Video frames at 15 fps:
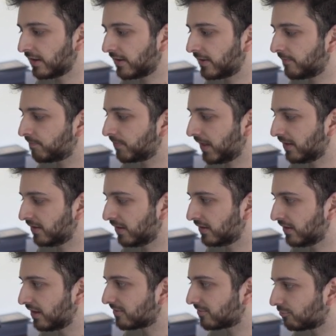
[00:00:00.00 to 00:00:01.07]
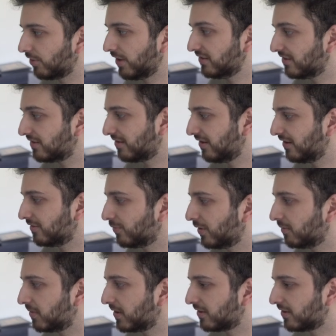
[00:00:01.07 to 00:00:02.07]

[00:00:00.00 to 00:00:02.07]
And that's great to see as well,